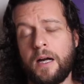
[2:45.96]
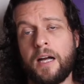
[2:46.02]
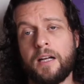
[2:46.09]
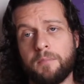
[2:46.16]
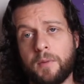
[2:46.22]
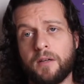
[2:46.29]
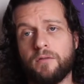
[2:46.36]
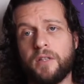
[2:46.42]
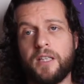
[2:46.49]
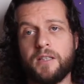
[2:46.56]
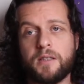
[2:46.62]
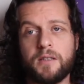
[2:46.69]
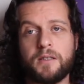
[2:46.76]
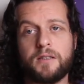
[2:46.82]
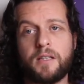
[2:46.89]
had my
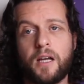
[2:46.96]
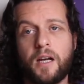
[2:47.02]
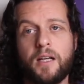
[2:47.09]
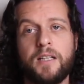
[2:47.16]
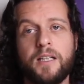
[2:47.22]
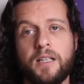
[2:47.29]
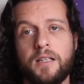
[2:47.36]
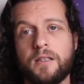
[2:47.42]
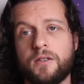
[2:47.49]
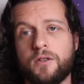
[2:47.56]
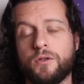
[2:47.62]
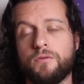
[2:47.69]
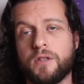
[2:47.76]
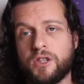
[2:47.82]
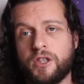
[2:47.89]
reasons that I needed
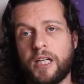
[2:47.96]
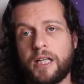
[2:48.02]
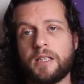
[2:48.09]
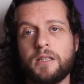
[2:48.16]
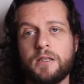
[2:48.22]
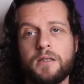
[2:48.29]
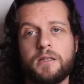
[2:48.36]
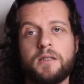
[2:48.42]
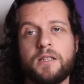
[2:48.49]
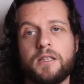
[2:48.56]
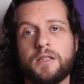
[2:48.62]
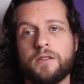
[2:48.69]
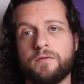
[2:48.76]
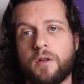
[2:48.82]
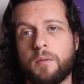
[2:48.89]
to reject
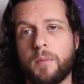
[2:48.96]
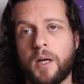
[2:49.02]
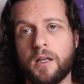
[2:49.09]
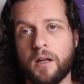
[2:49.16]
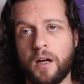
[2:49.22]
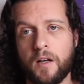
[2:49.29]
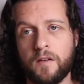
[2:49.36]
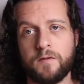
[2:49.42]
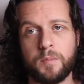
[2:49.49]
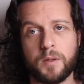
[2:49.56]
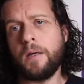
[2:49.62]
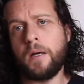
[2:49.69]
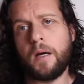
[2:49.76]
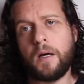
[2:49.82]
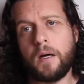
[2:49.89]
this from my life.
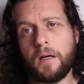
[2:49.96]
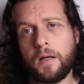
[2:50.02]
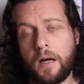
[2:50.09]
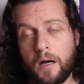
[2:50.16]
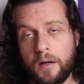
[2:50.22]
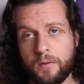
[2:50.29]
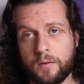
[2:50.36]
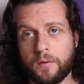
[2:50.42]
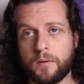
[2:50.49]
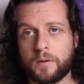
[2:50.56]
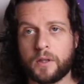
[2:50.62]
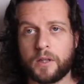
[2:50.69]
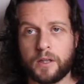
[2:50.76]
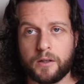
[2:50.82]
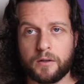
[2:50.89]
I
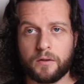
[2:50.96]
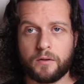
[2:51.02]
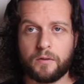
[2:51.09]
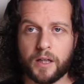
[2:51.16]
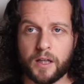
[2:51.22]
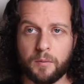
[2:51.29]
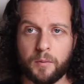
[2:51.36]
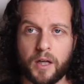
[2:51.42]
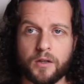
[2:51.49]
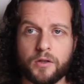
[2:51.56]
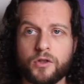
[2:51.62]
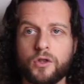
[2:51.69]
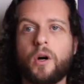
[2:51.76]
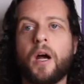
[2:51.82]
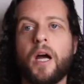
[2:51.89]
can recommend
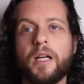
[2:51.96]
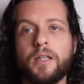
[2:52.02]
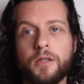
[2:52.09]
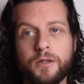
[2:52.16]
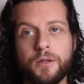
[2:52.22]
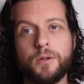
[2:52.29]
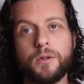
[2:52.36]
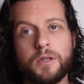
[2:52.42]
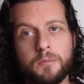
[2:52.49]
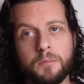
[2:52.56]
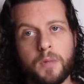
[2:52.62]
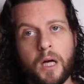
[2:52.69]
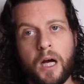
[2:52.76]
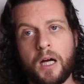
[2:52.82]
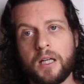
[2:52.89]
trying to do
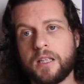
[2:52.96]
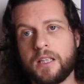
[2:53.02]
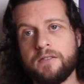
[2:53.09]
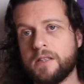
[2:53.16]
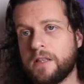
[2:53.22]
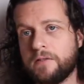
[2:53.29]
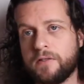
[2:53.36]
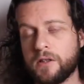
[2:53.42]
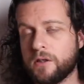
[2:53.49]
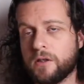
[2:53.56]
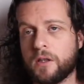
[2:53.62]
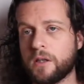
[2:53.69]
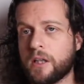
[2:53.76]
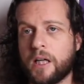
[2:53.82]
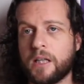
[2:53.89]
some art, even if you're
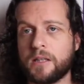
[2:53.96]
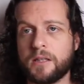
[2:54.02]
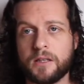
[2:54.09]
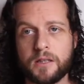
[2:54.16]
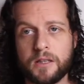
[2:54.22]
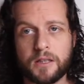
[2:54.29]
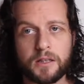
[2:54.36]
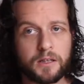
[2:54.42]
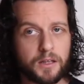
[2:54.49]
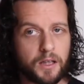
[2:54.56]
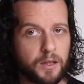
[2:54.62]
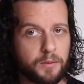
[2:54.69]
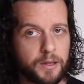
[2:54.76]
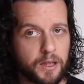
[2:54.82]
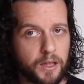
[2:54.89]
not artistic.
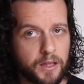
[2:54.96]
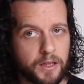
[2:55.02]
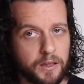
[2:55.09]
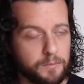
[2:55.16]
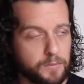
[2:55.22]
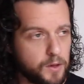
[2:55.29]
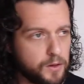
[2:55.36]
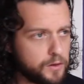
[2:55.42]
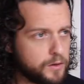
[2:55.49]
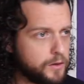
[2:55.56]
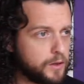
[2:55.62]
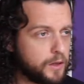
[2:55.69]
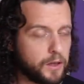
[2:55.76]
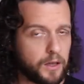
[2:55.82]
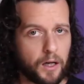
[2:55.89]
I mean, I am not...
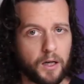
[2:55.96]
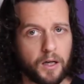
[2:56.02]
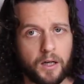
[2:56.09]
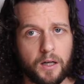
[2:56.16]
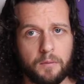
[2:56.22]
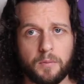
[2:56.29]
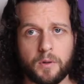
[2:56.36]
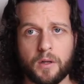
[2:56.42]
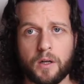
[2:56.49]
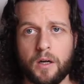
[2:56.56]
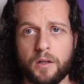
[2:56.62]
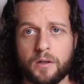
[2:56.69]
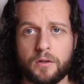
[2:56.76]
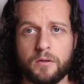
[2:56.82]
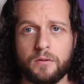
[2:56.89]
I
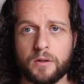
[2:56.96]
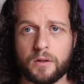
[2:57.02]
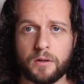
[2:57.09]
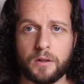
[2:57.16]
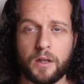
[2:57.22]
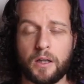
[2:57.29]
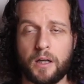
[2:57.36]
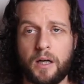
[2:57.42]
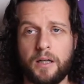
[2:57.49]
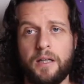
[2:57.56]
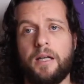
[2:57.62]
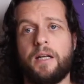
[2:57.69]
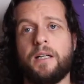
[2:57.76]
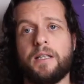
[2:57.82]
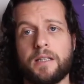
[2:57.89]

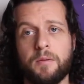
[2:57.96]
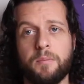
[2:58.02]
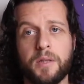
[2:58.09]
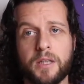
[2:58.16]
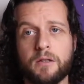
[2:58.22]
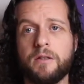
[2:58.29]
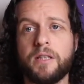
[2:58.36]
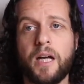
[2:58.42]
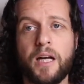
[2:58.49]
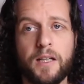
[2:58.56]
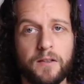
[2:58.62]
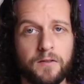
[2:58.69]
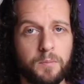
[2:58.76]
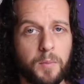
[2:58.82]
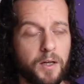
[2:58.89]
can be
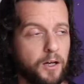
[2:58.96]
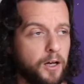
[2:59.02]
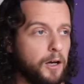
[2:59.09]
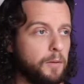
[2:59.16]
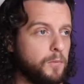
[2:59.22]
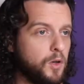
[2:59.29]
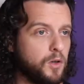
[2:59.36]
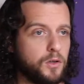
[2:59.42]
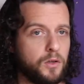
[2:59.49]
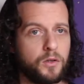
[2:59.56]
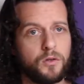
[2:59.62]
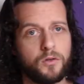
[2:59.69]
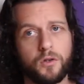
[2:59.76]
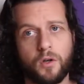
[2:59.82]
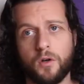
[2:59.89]
creative, but I am not
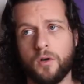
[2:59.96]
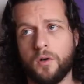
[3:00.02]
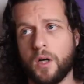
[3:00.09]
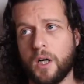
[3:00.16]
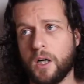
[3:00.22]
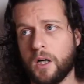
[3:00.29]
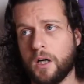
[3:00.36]
so...